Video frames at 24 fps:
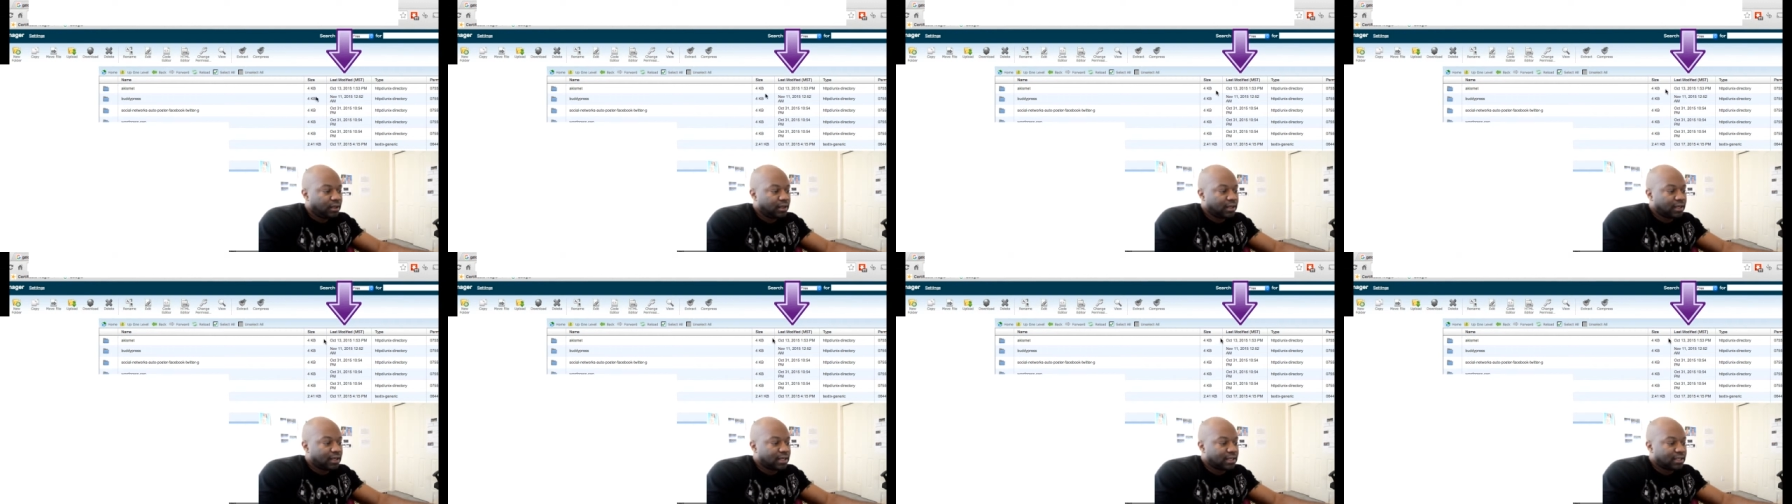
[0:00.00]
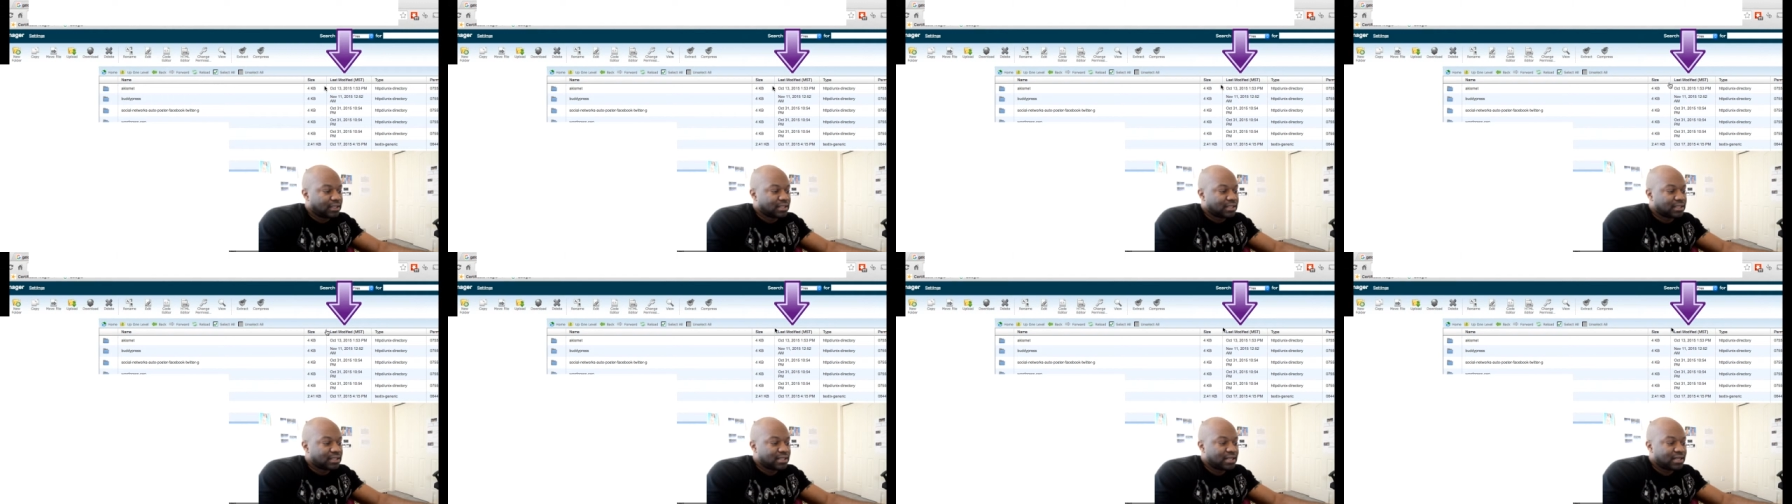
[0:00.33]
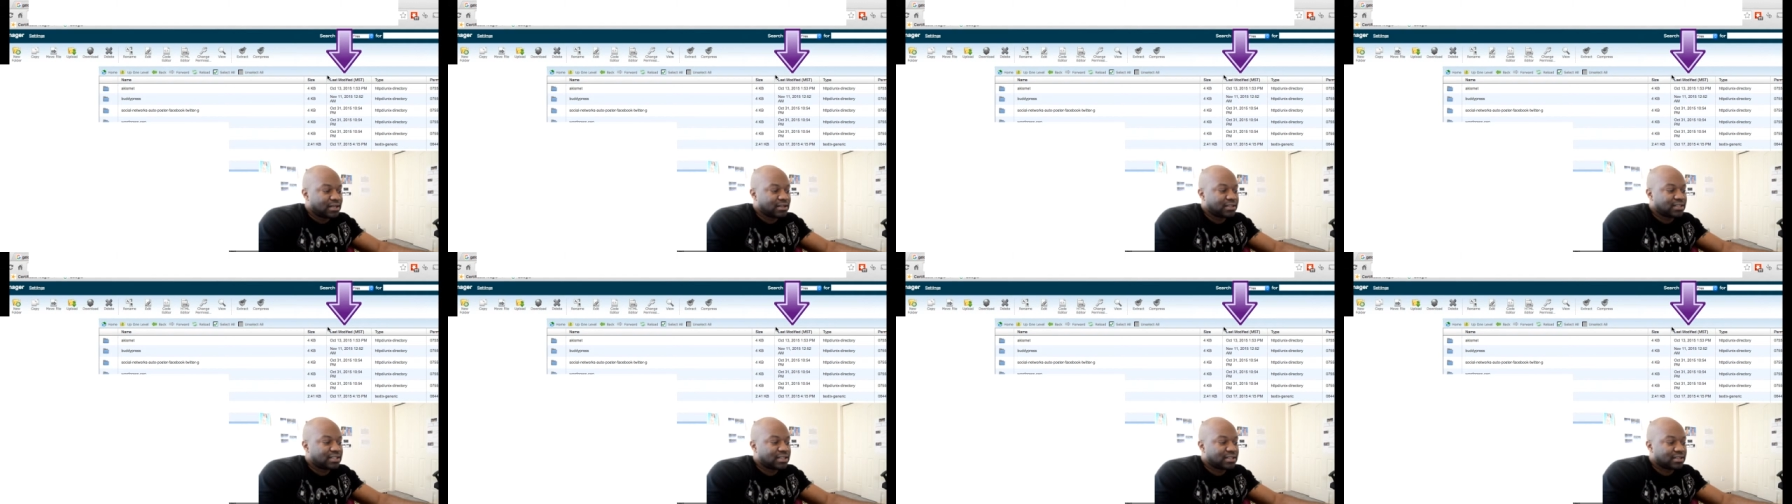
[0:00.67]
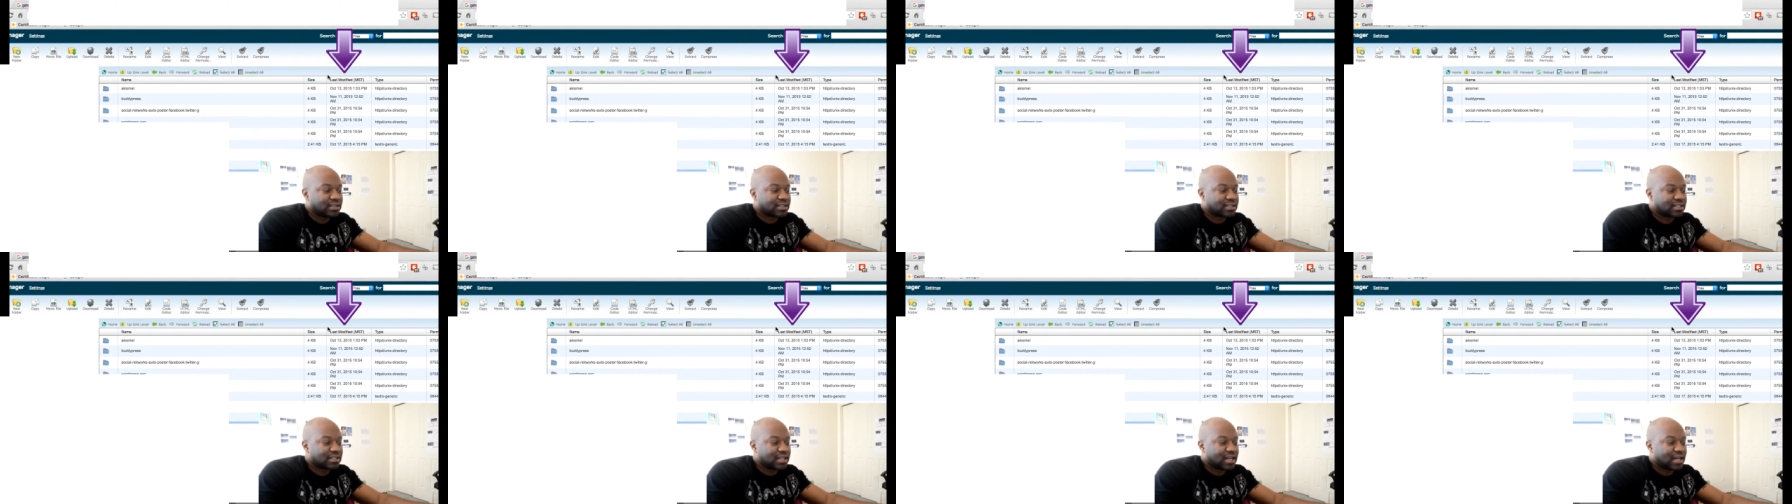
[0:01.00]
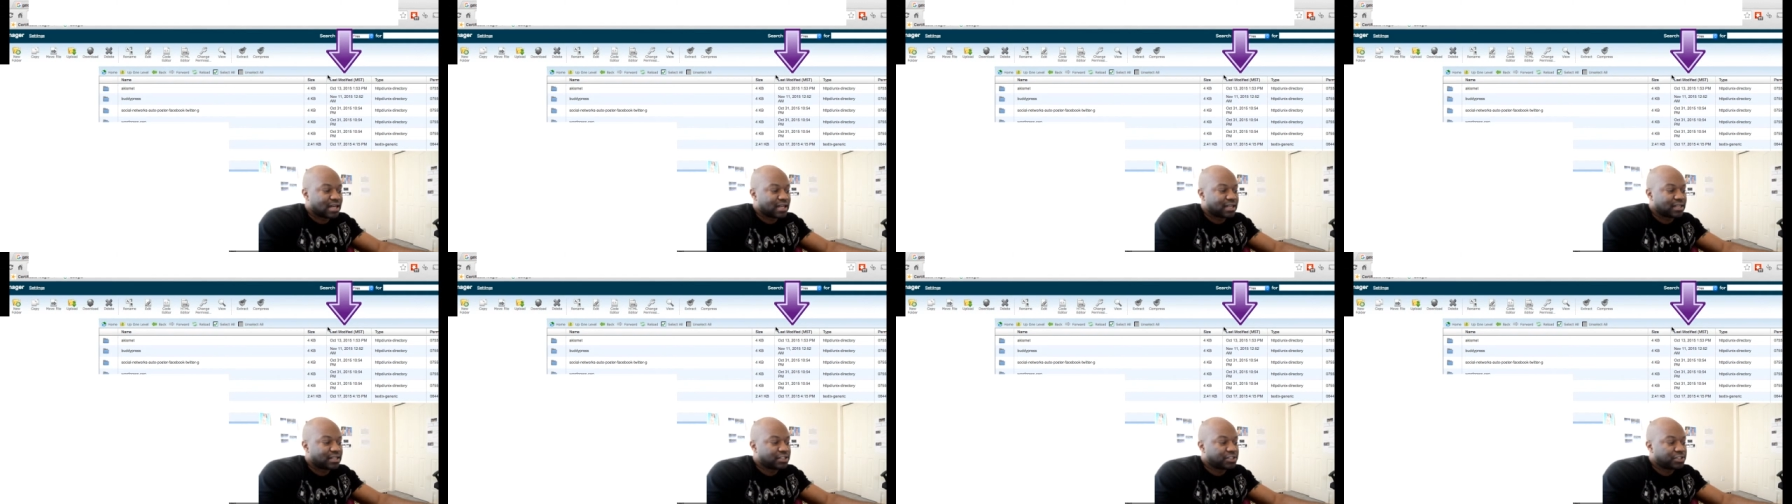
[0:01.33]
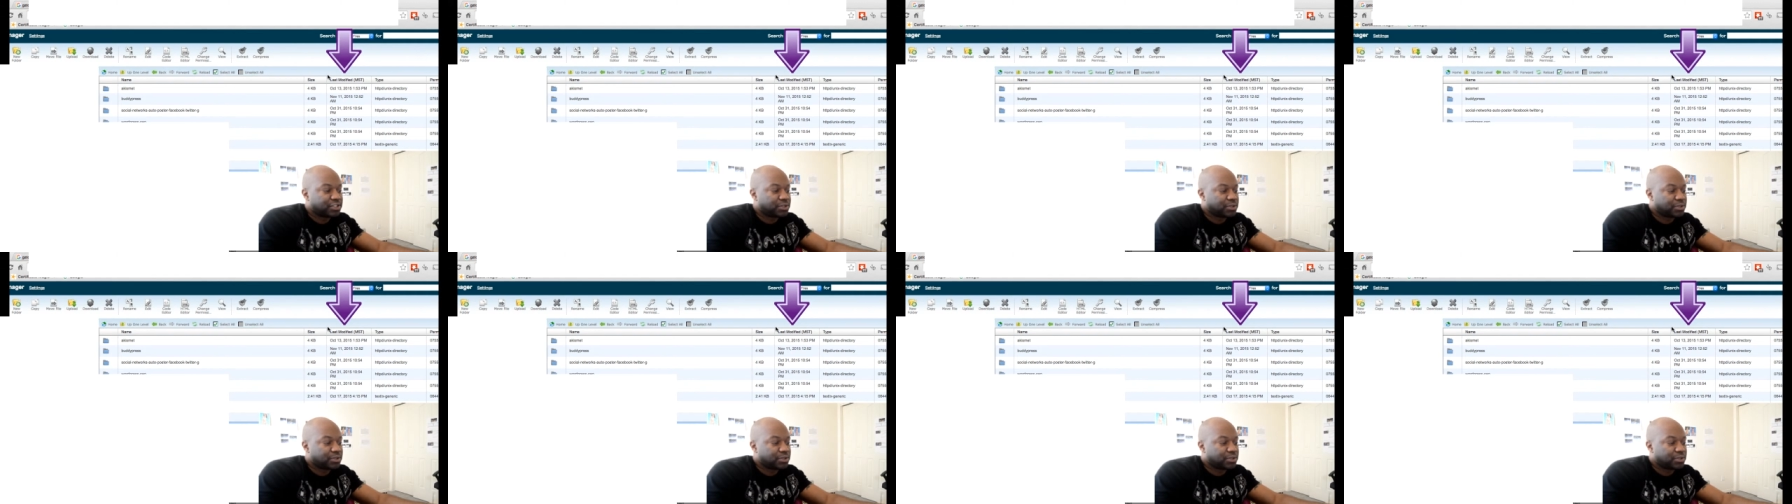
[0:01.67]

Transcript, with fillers: and the telltale sign is